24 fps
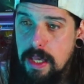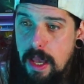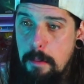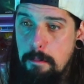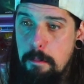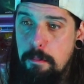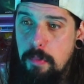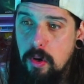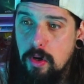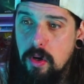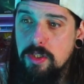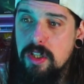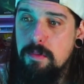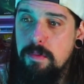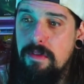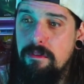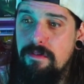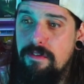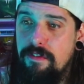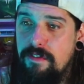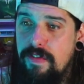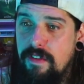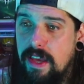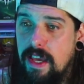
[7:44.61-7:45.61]
a bug has been
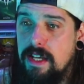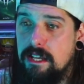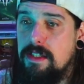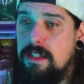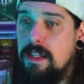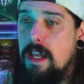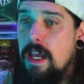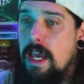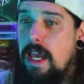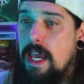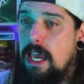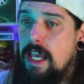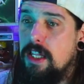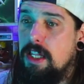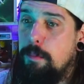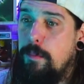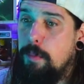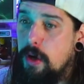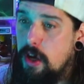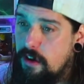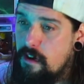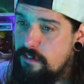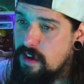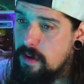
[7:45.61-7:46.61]
fixed in the
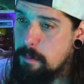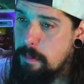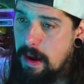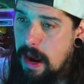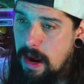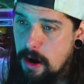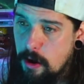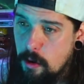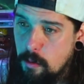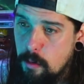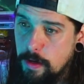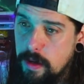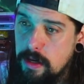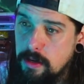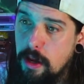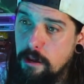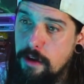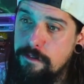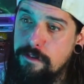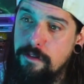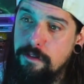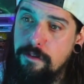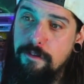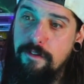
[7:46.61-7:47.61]
perfect parry window
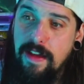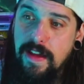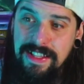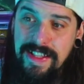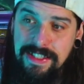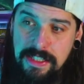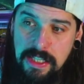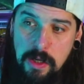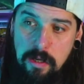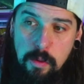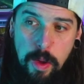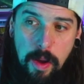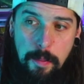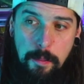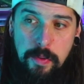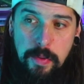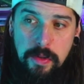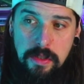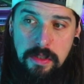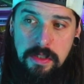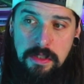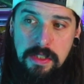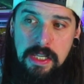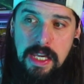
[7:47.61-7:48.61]
for fencing
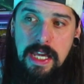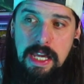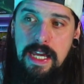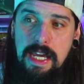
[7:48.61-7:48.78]
weapons.